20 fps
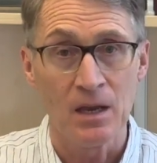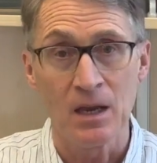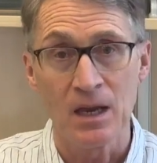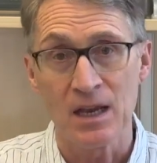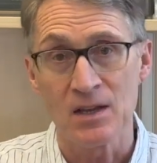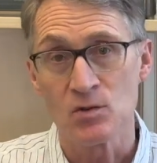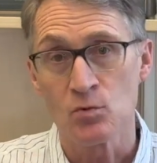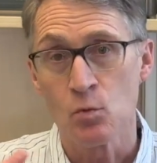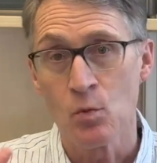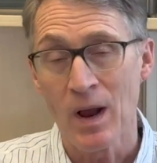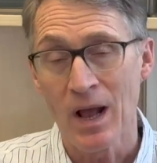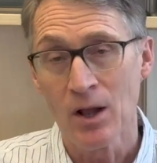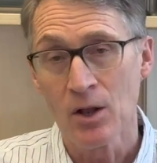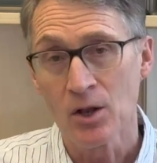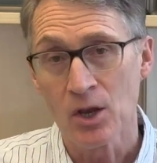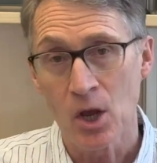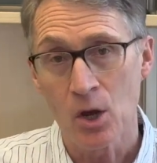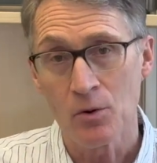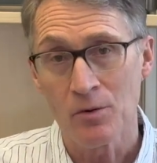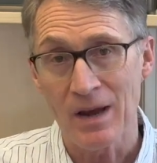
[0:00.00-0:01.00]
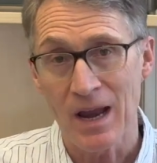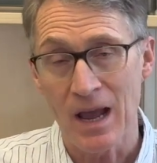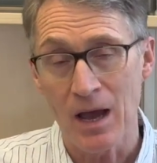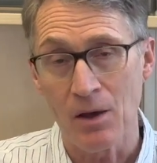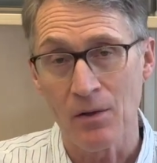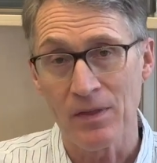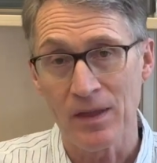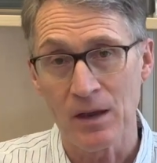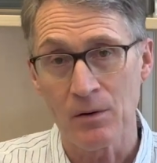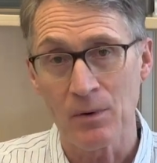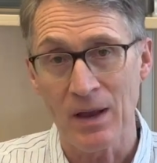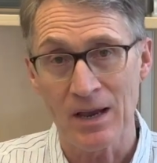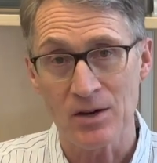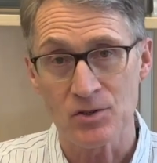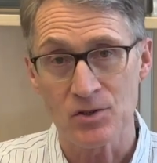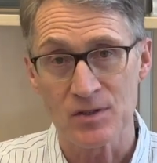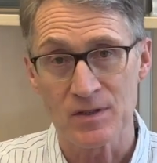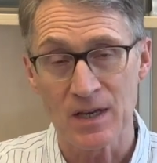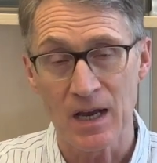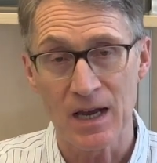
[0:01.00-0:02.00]
It's well known now that
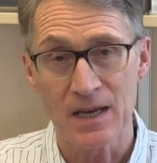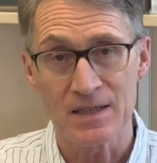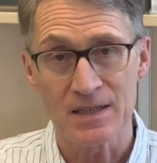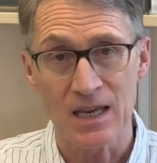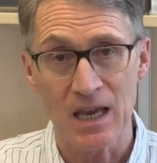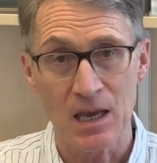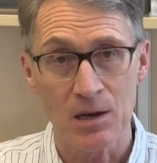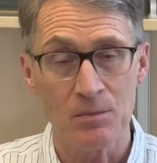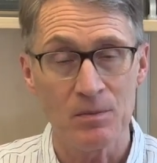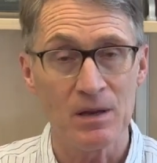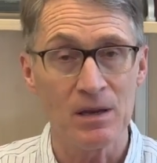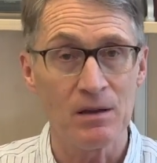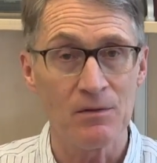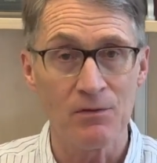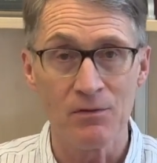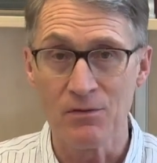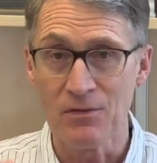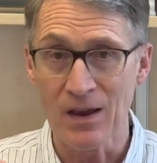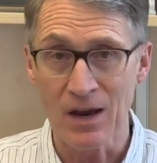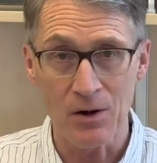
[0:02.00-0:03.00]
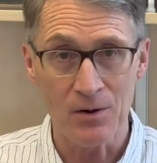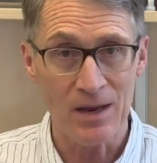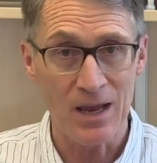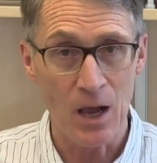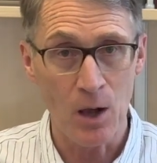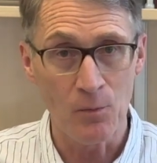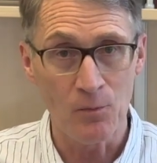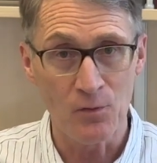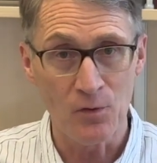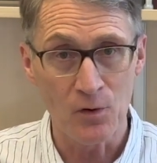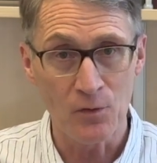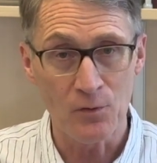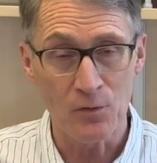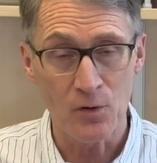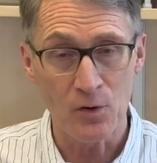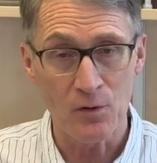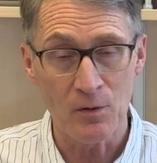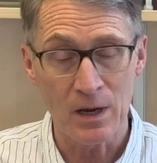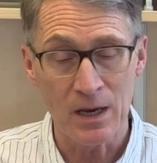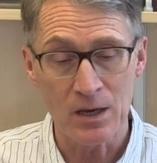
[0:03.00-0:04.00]
exercise can be very helpful
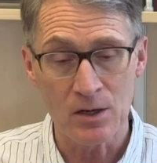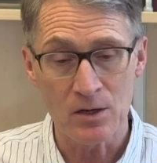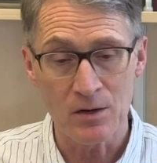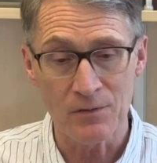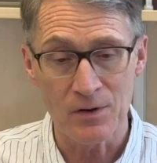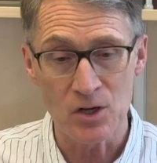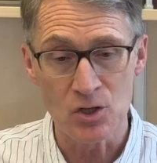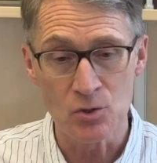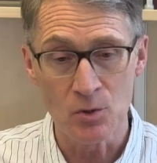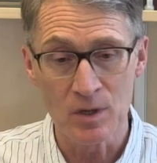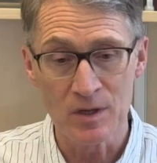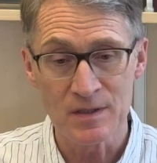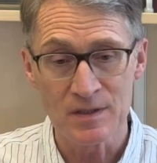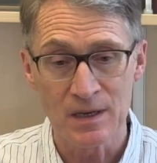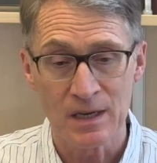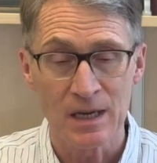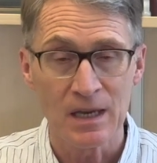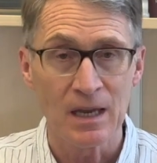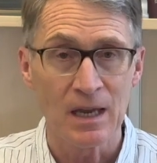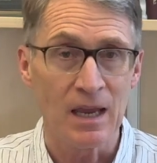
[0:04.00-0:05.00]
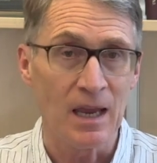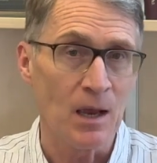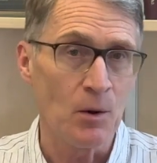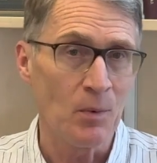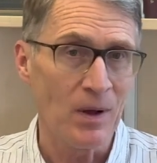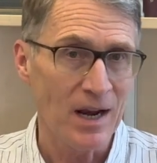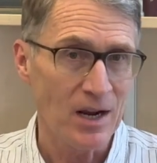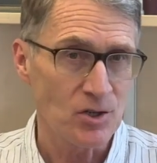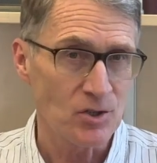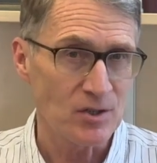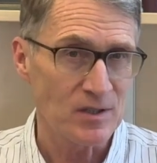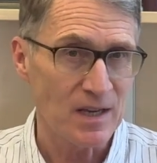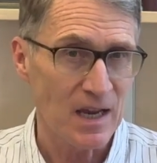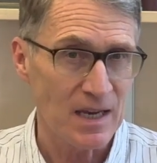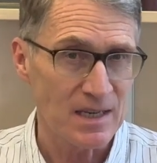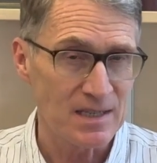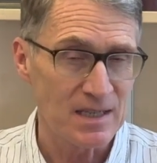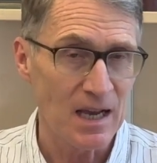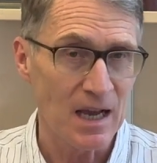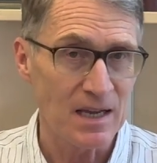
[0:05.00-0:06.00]
for individuals. And what
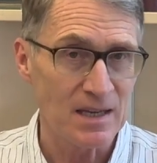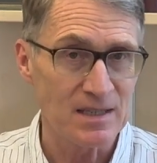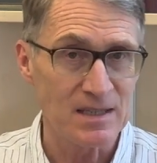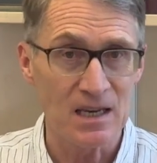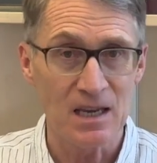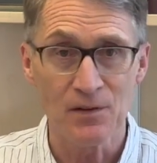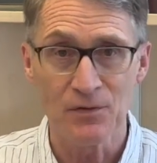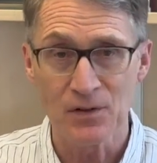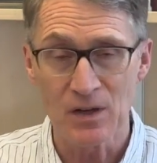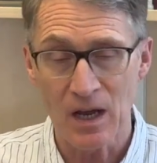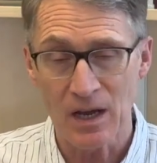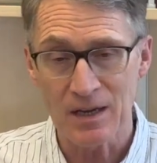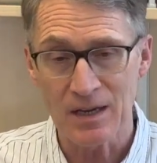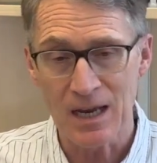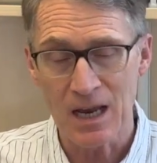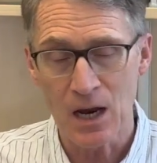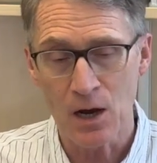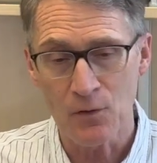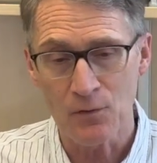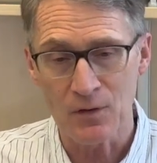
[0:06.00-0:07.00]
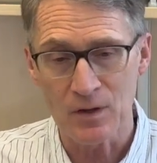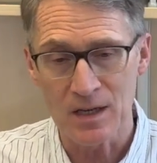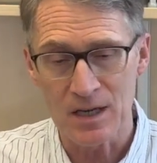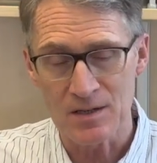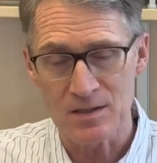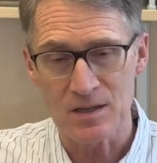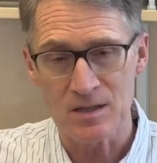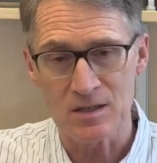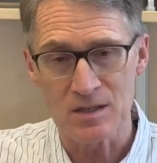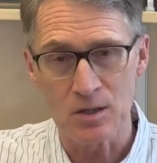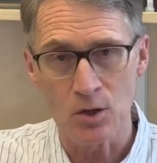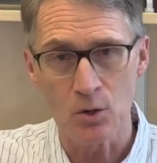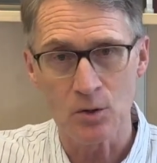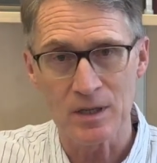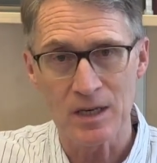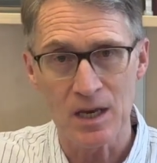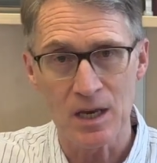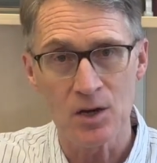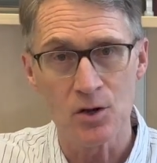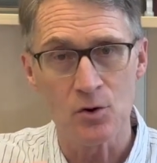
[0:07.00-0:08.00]
exercise does, if done carefully, is it
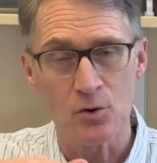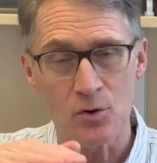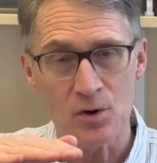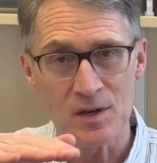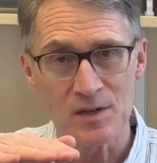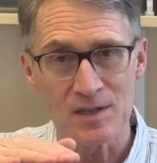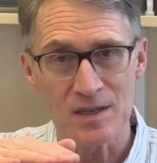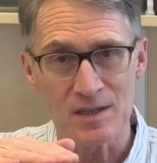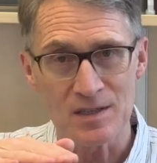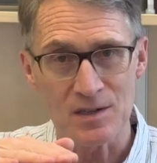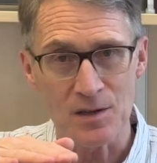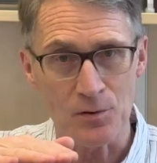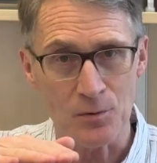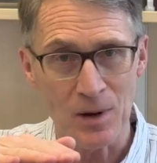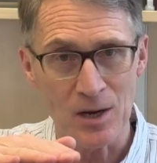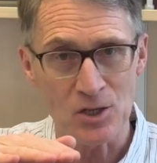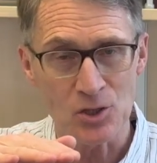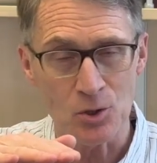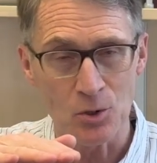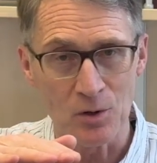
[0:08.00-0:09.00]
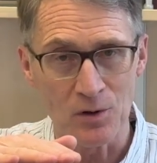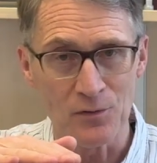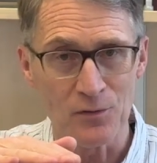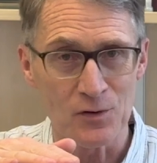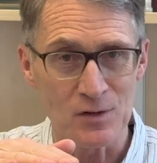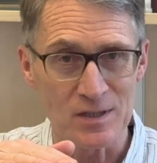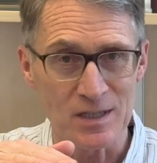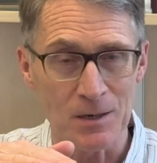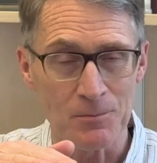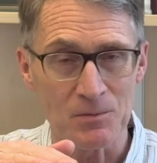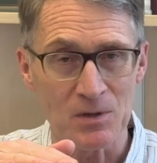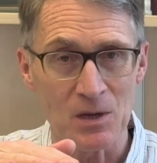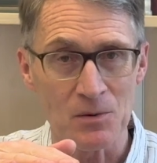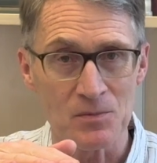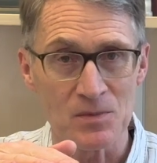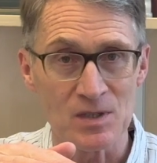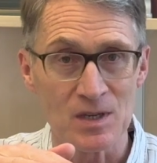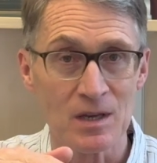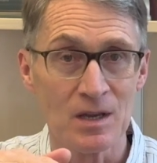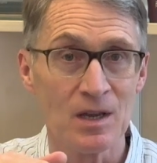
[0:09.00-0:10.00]
slowly increases the threshold for
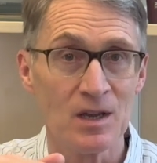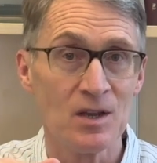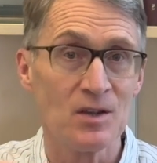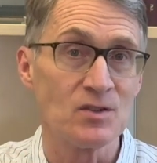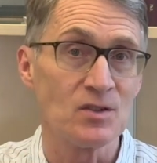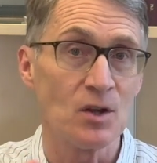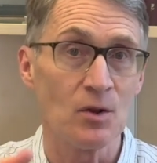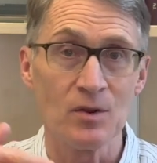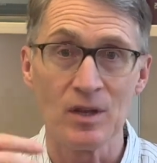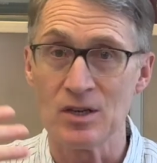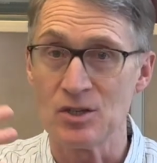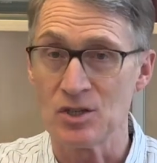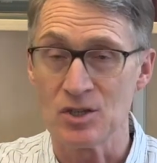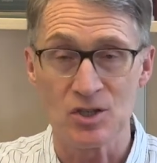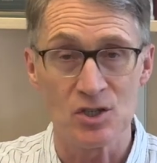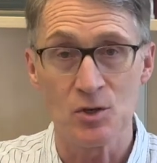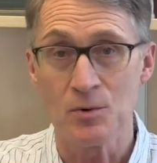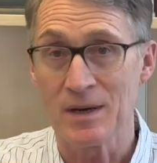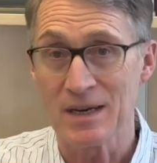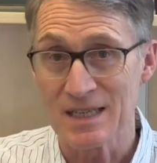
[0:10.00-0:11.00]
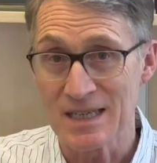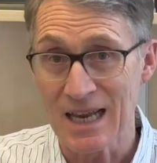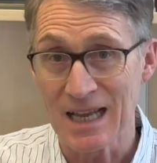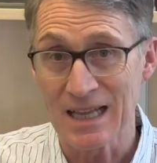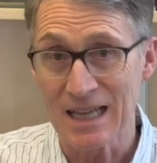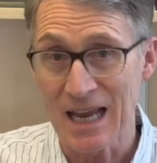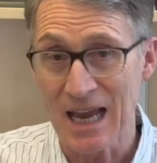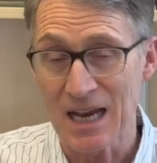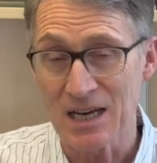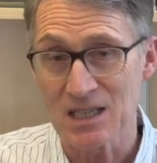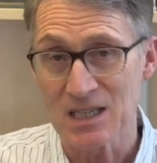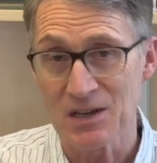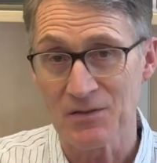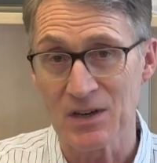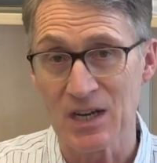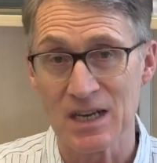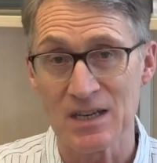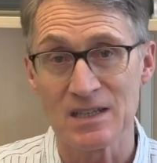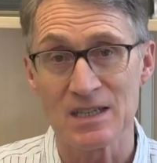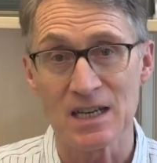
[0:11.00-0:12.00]
symptoms so that just doing daily
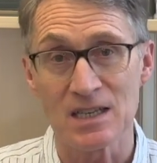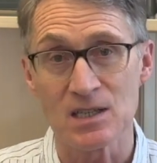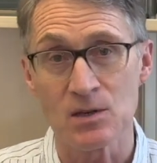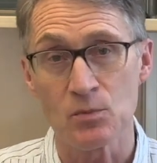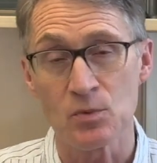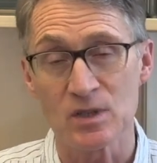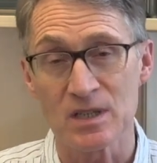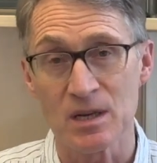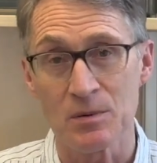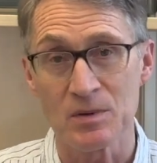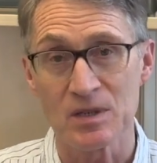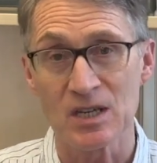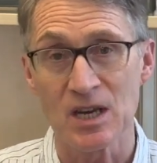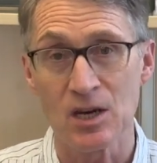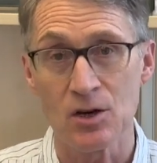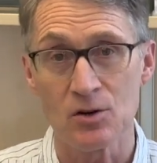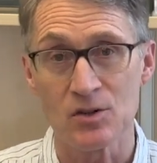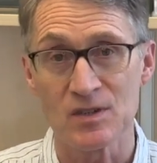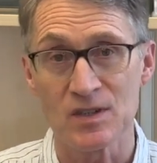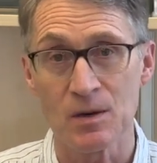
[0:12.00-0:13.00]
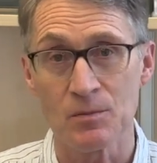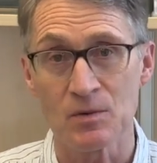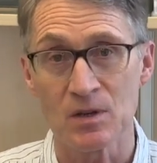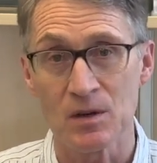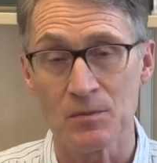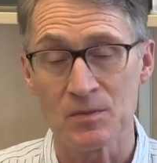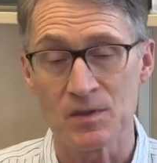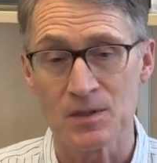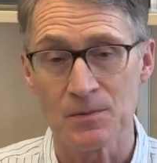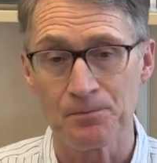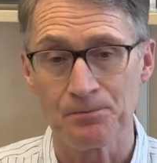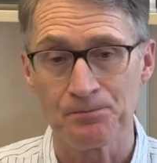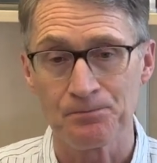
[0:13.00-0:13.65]
activities doesn't precipitate your symptoms.